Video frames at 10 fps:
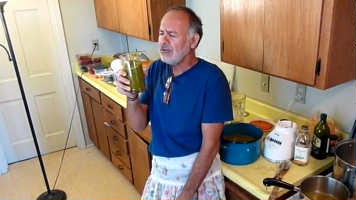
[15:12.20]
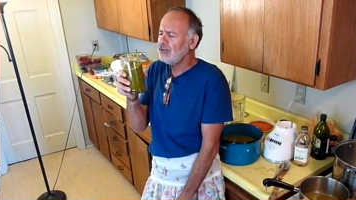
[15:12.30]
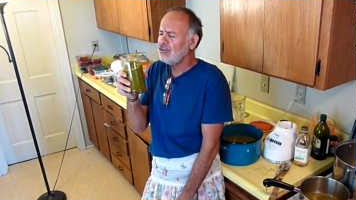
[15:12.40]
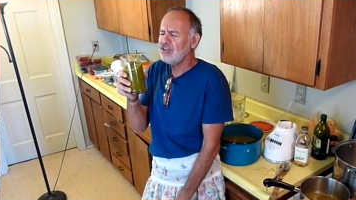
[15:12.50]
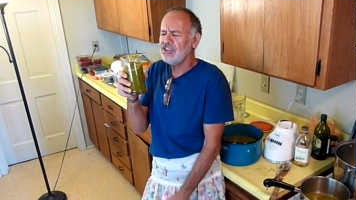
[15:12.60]

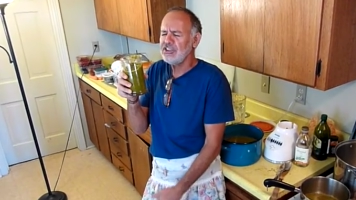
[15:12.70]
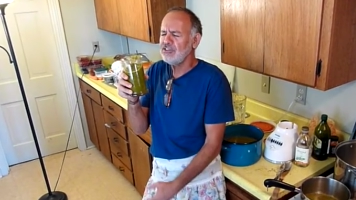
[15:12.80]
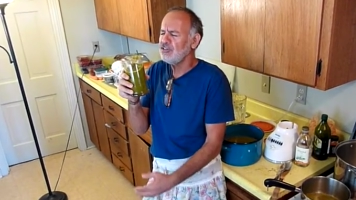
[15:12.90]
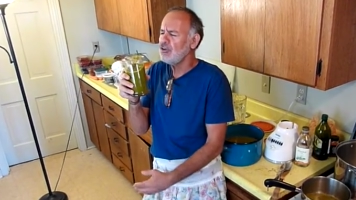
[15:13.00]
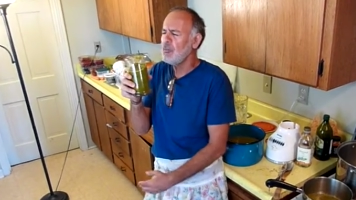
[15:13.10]
This is
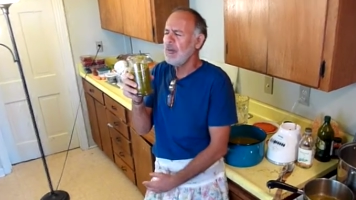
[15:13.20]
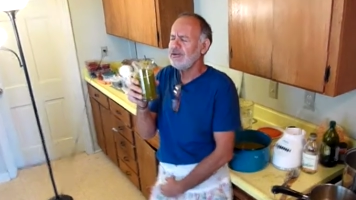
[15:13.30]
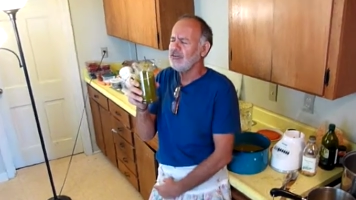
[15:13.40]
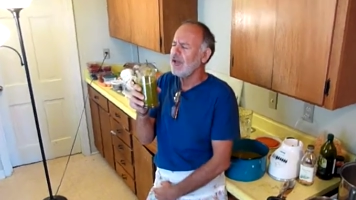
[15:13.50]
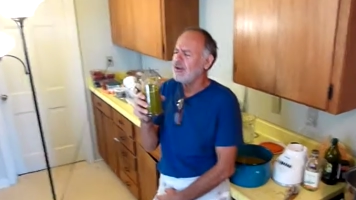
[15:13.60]
so
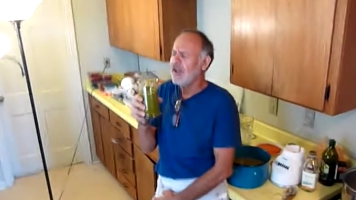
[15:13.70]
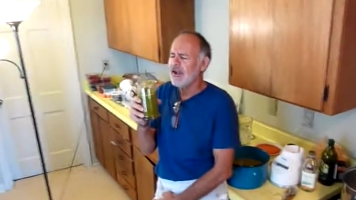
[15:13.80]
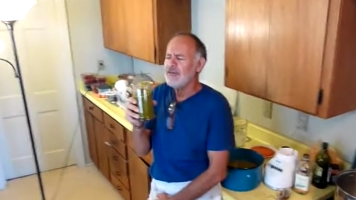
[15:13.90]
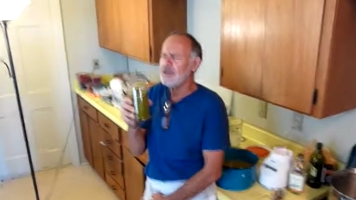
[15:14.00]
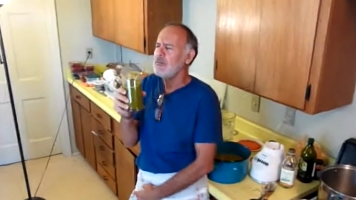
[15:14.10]
much like
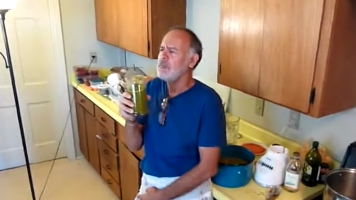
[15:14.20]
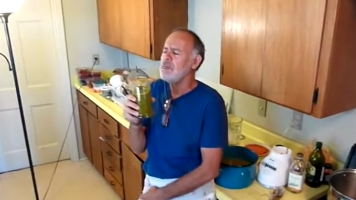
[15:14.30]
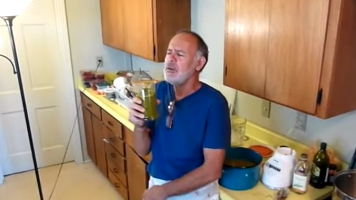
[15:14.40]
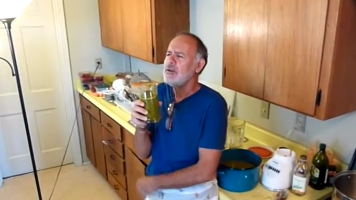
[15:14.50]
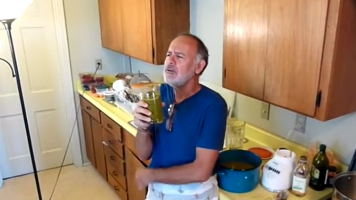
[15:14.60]
having a
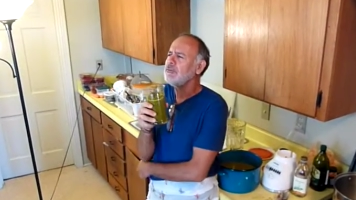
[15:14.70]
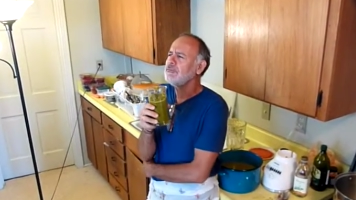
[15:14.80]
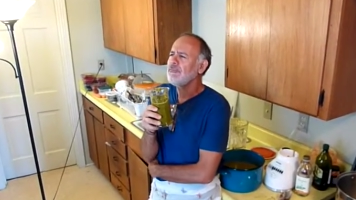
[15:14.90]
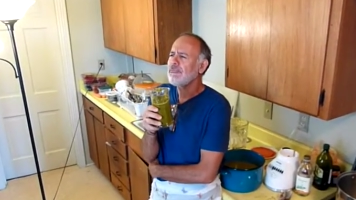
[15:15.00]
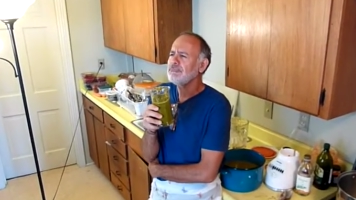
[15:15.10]
meal
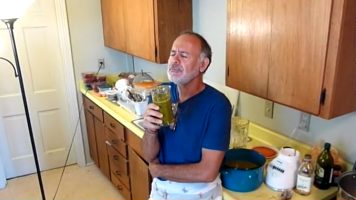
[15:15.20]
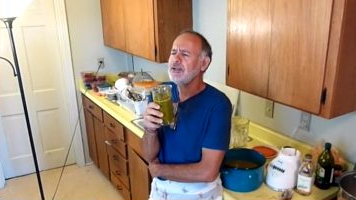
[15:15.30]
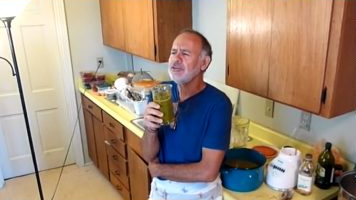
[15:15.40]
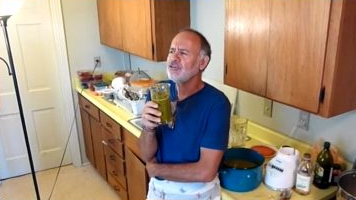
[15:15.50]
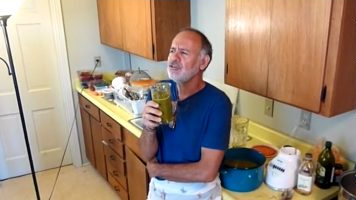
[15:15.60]
by
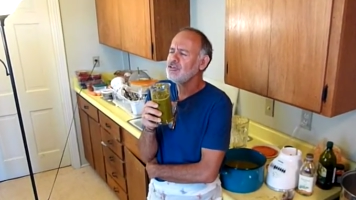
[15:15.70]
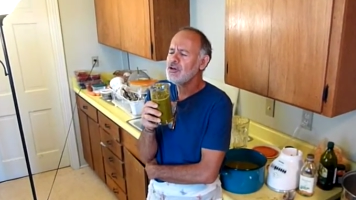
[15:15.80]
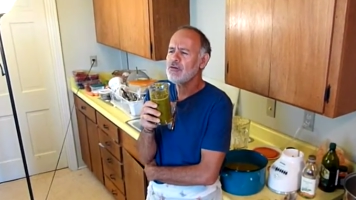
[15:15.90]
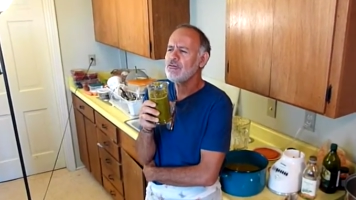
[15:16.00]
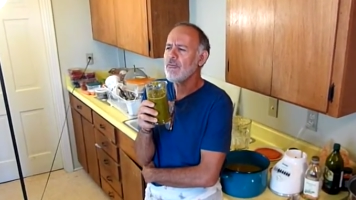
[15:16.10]

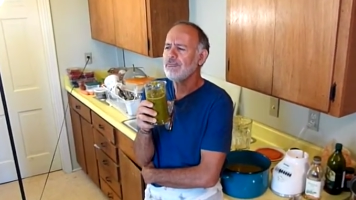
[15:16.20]
itself.